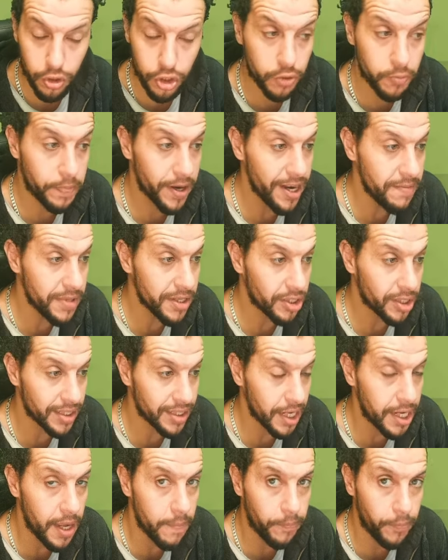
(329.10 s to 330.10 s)
Which brings me
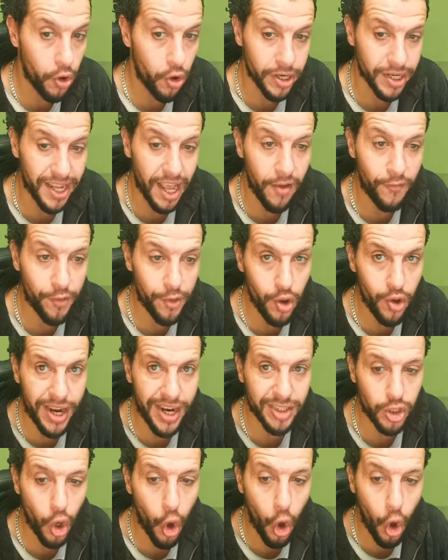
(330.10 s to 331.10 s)
to the second point. If
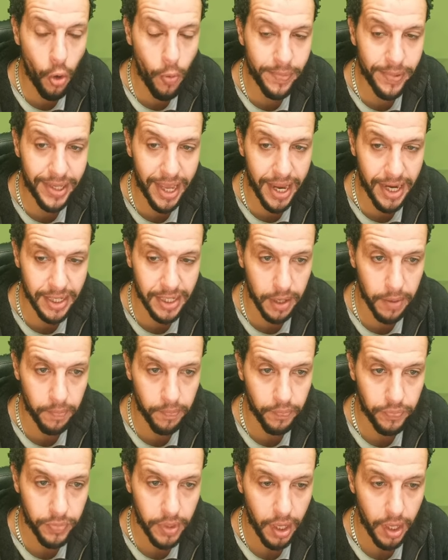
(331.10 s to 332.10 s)
you're at home
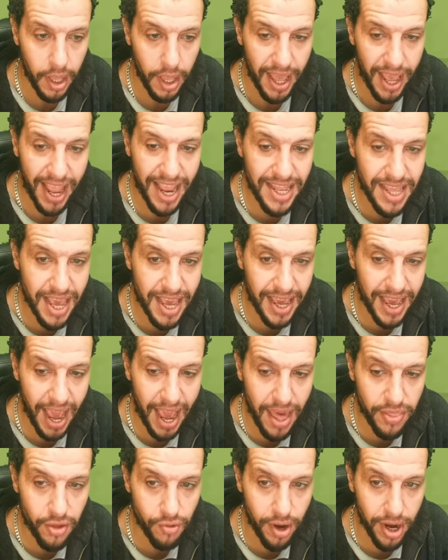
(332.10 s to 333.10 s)
kingdom and you're
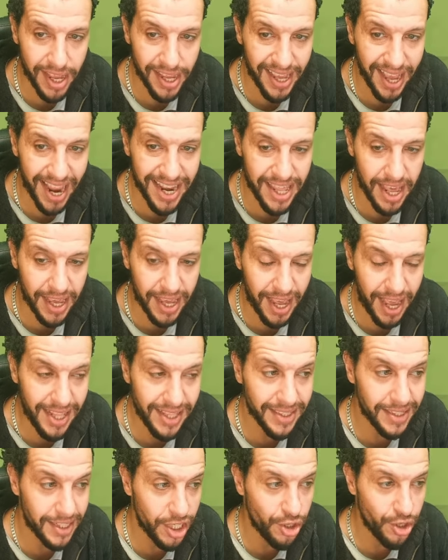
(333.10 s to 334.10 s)
gathering and you
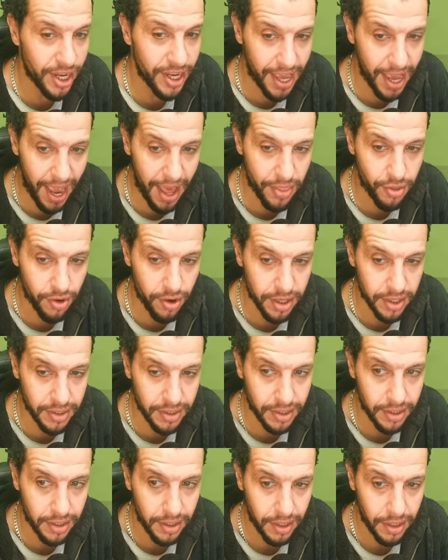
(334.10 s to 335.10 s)
can't see your
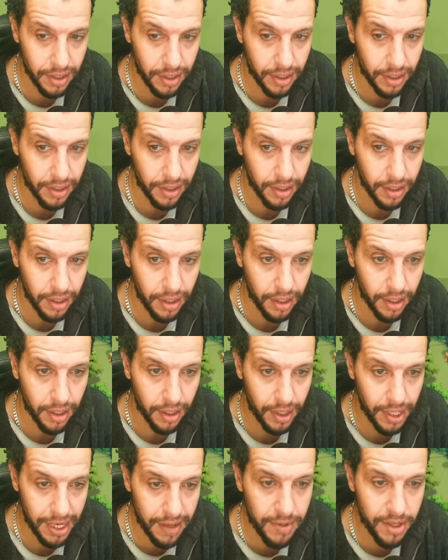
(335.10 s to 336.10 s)
gatherers,
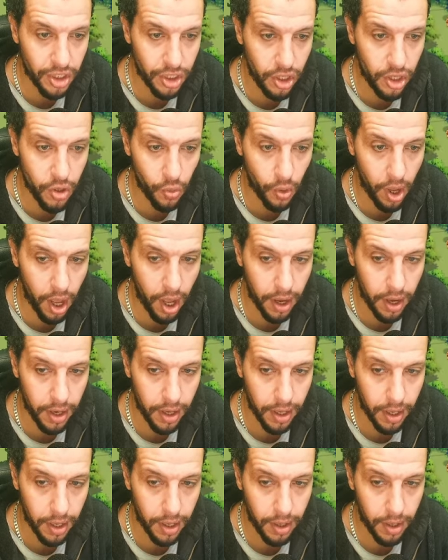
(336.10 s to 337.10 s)
let me tell you
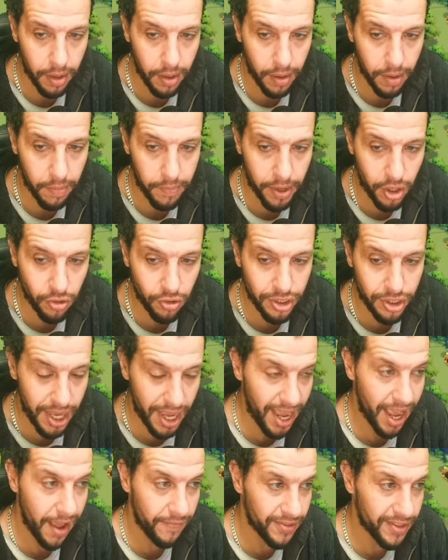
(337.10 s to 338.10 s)
why.
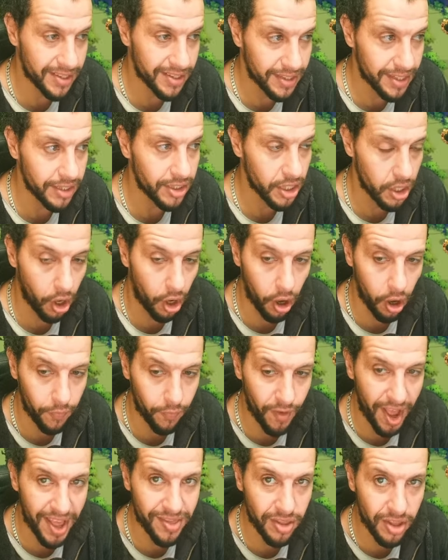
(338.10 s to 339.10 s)
Because you have this setting
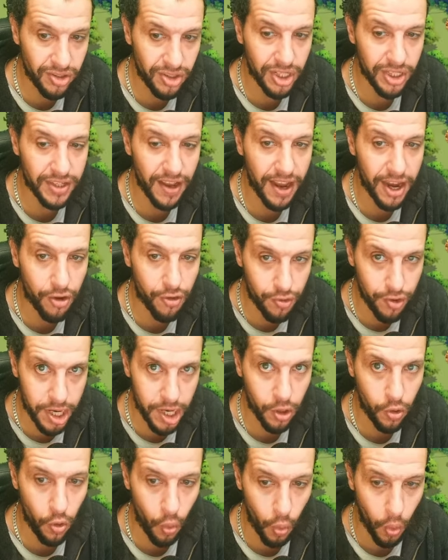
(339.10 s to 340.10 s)
off. And this is a
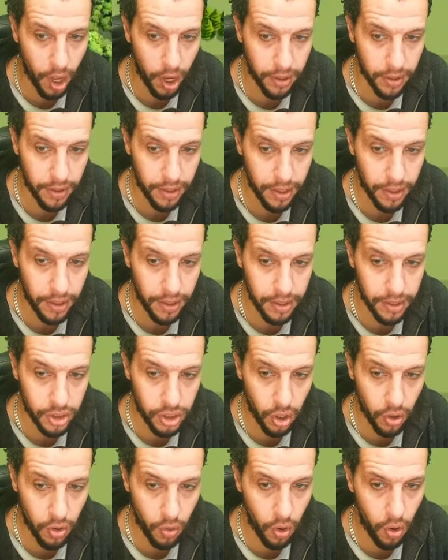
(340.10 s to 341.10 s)
critical one.
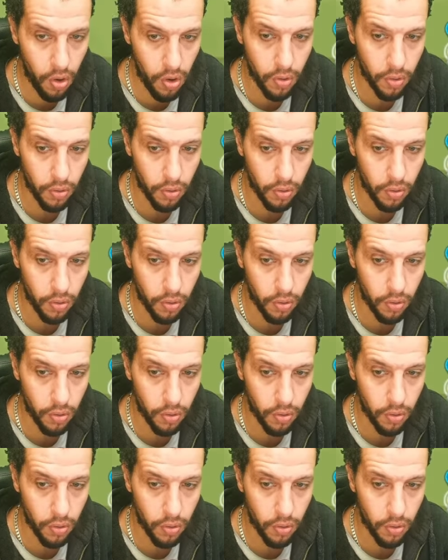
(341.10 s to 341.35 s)
So,